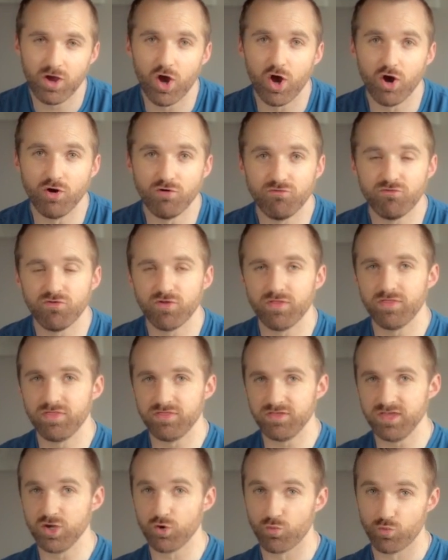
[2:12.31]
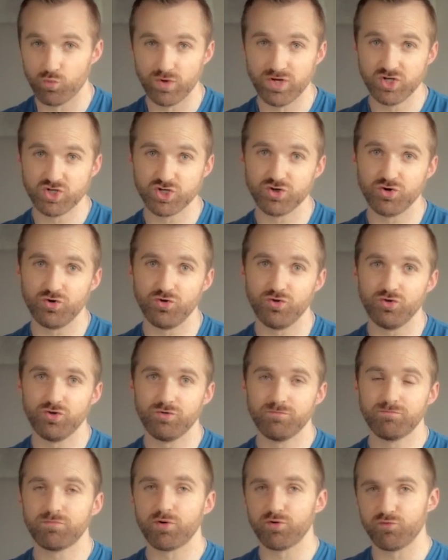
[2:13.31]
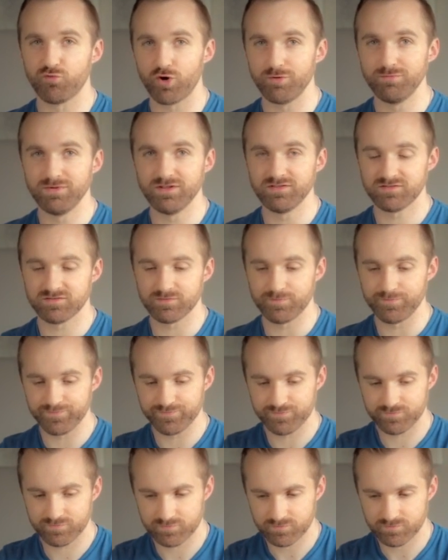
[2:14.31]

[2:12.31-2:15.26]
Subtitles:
of the original performance.